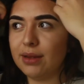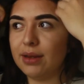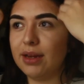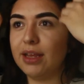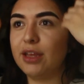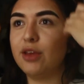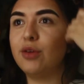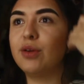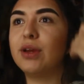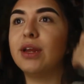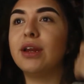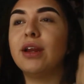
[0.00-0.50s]

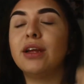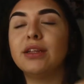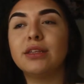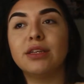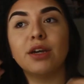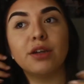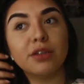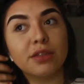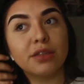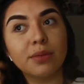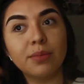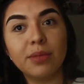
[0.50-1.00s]
like you cannot
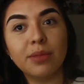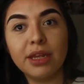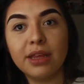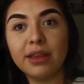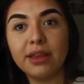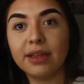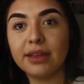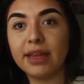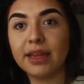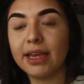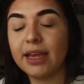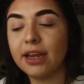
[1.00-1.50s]
tell somebody
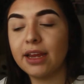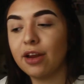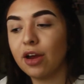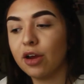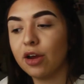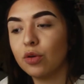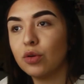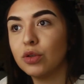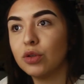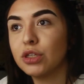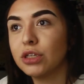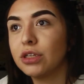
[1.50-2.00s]
that they cannot
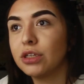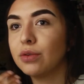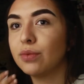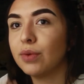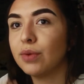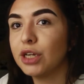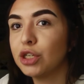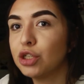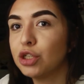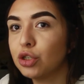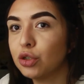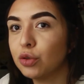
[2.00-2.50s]
go to the
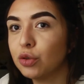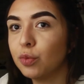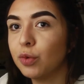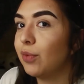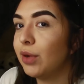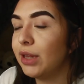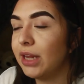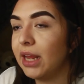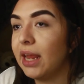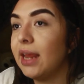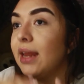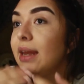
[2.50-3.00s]
restroom
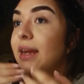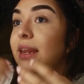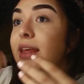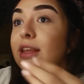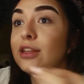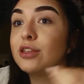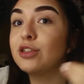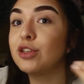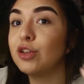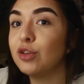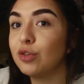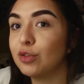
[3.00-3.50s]
when they
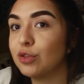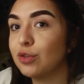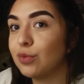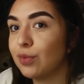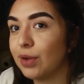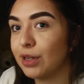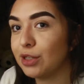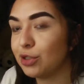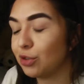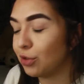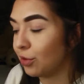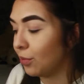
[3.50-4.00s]
need to use the
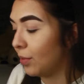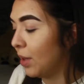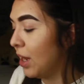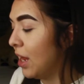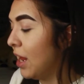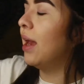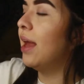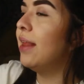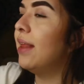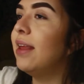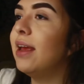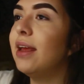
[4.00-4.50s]
restroom.
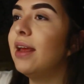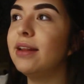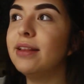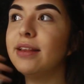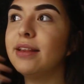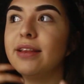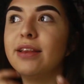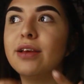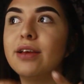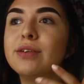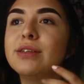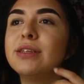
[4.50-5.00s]
And then
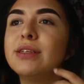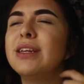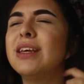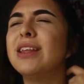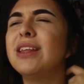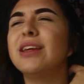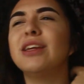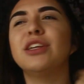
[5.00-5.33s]
there was another